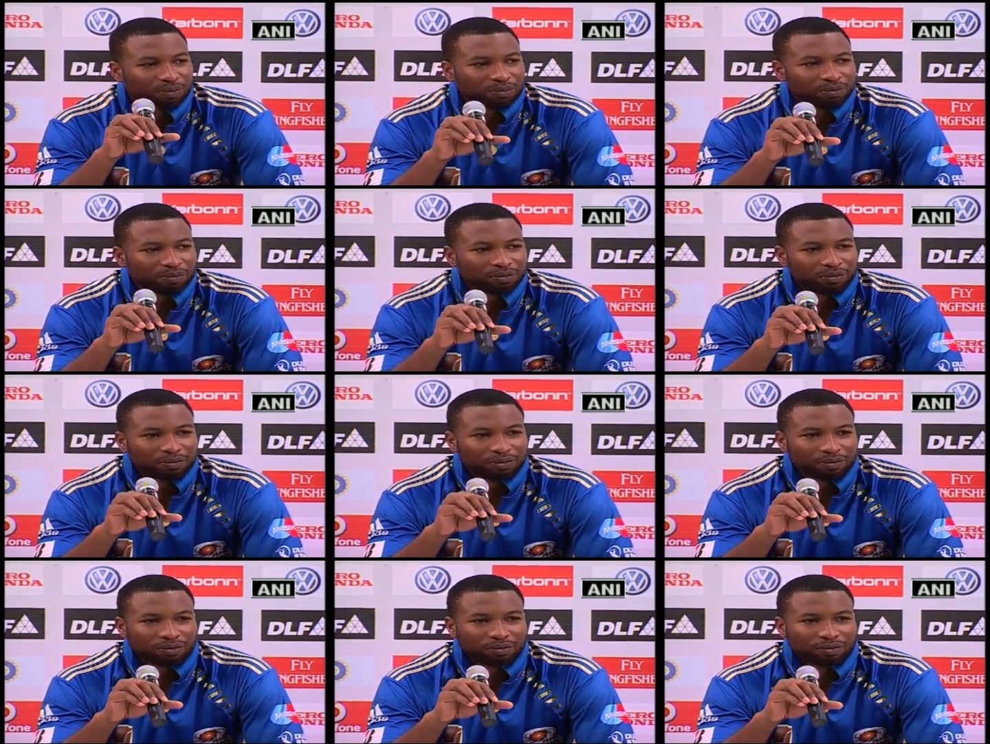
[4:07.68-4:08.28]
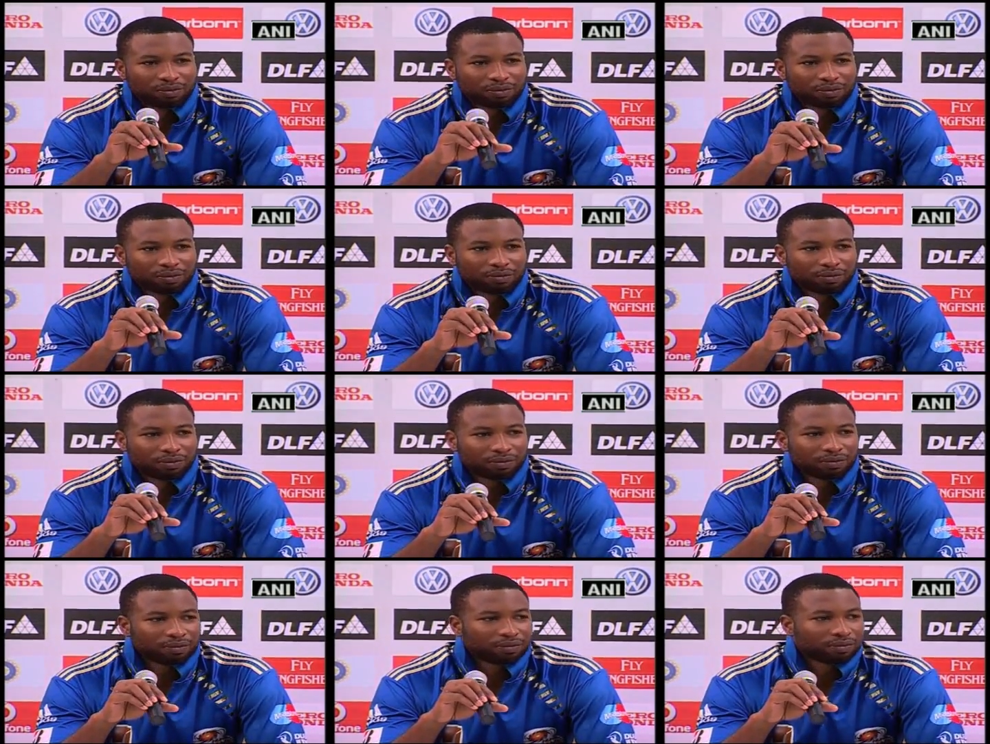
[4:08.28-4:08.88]

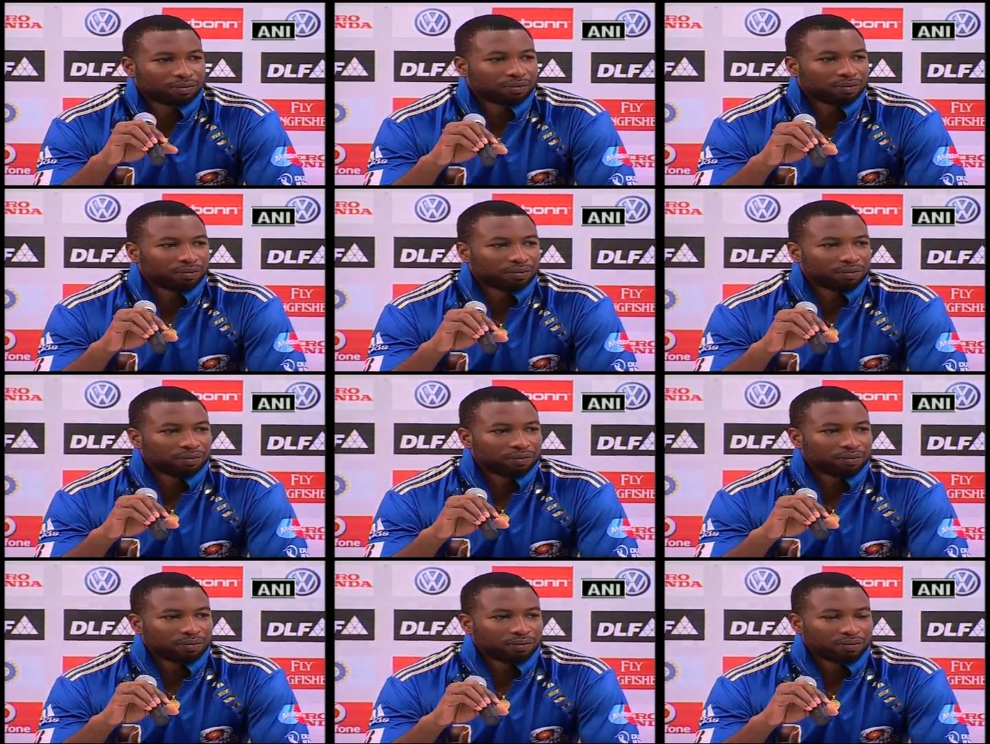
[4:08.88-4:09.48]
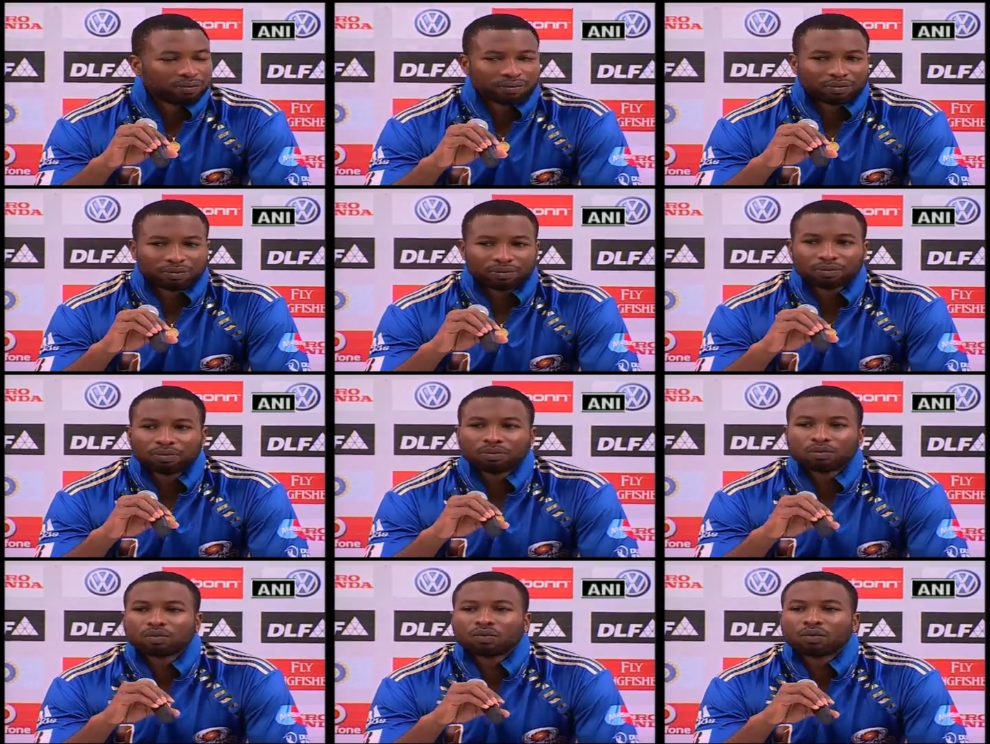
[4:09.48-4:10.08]

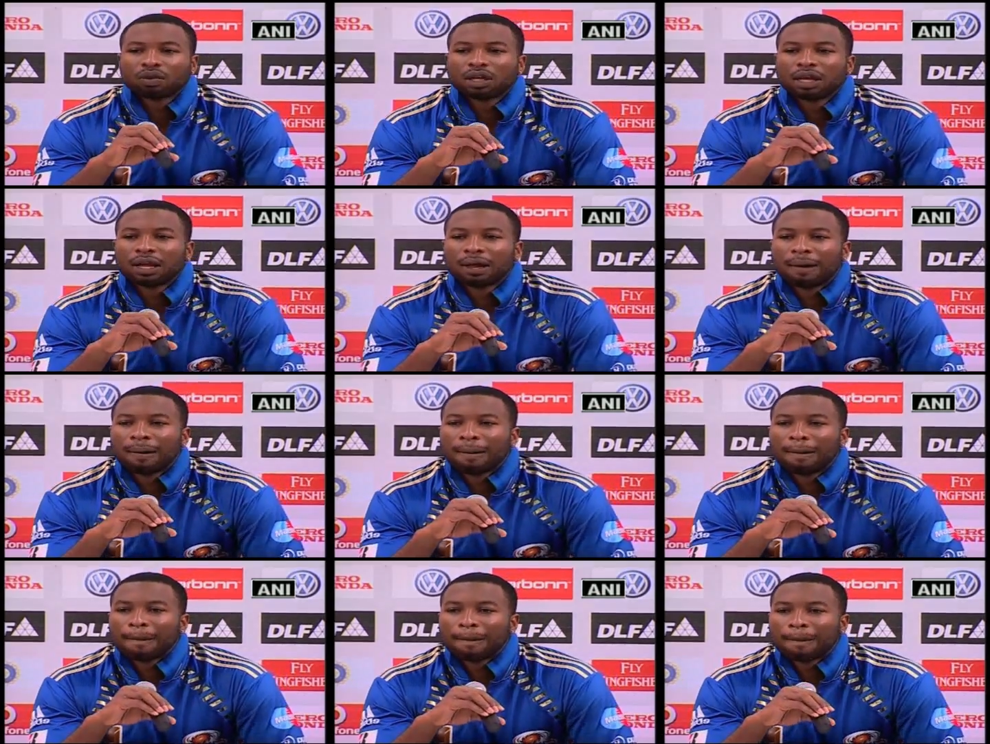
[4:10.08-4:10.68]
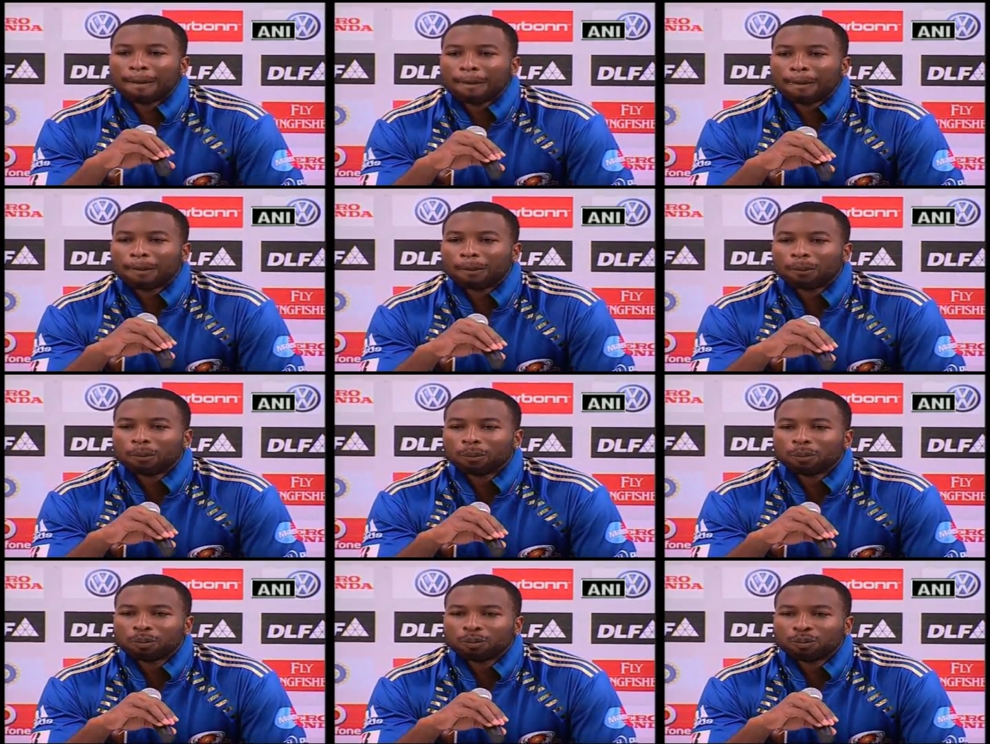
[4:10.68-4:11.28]

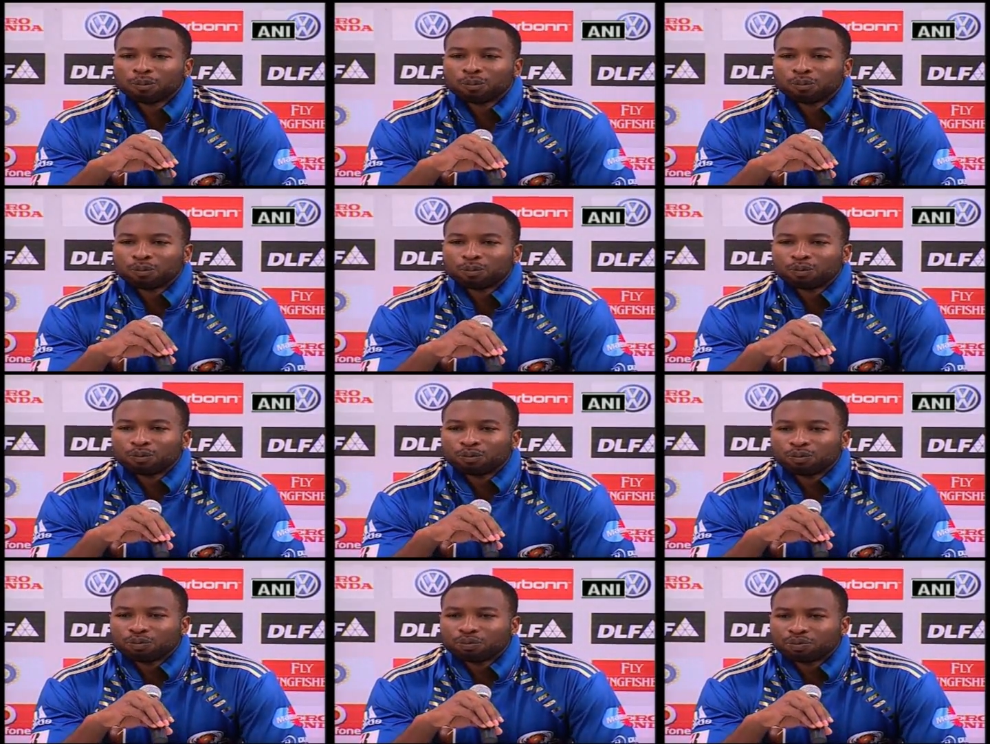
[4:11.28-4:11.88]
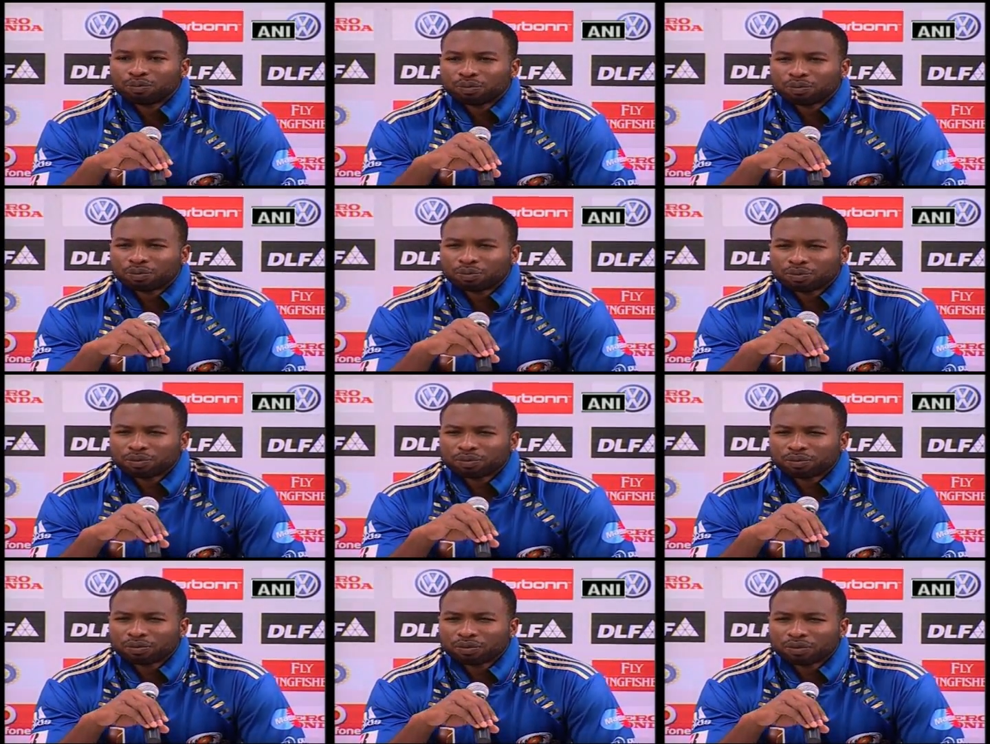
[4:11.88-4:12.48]

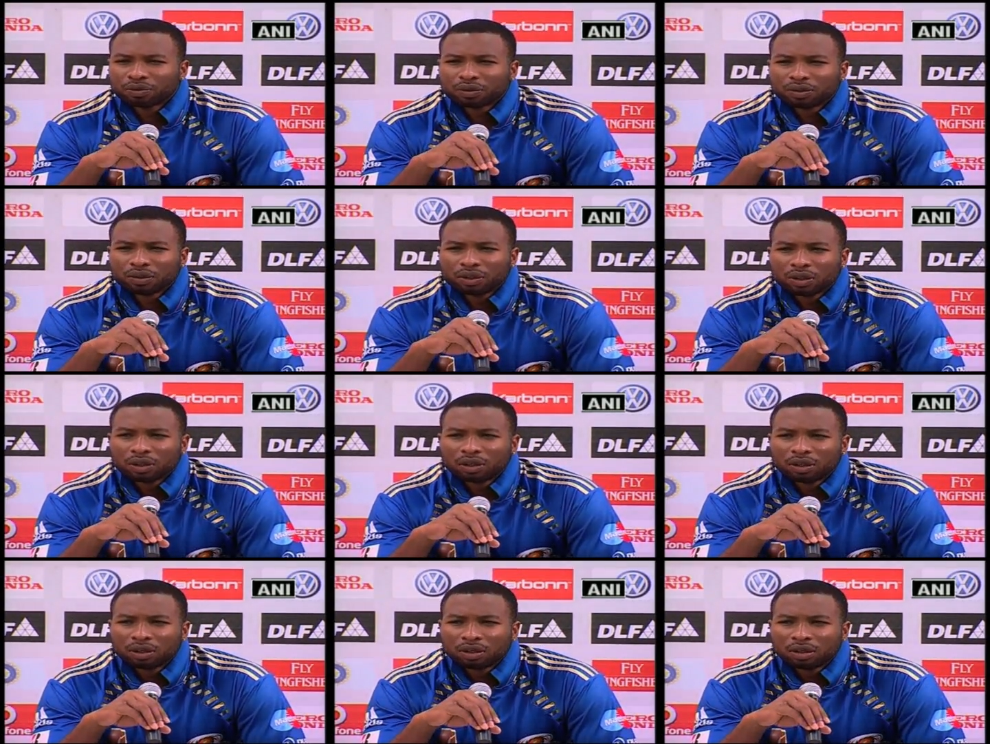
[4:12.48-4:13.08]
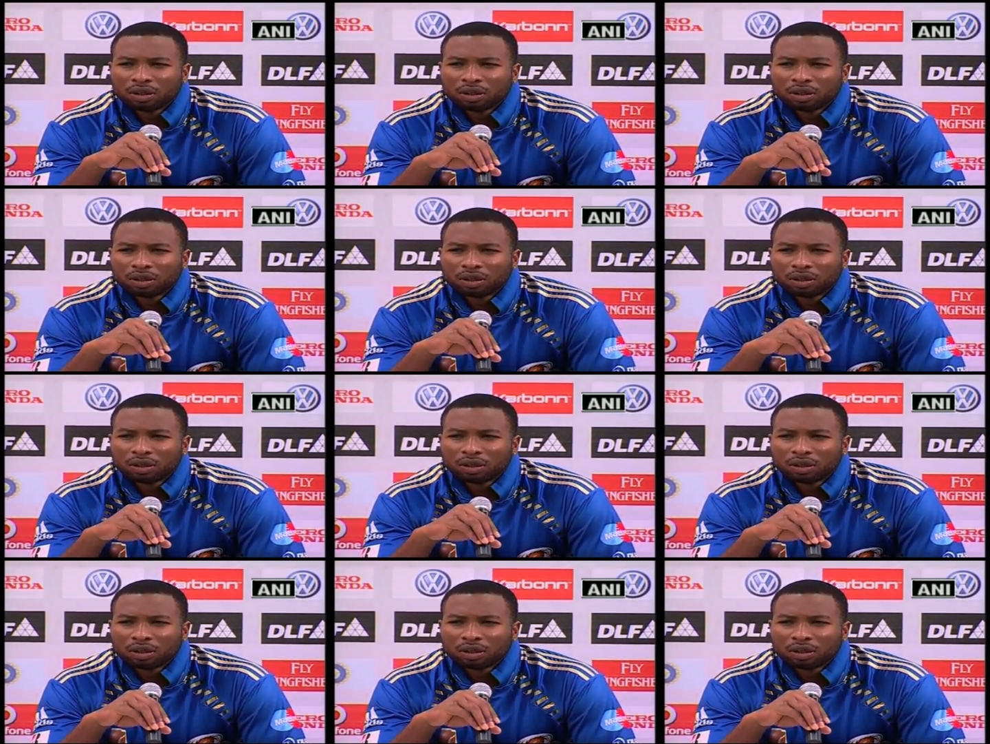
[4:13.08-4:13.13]
Nobody speaks.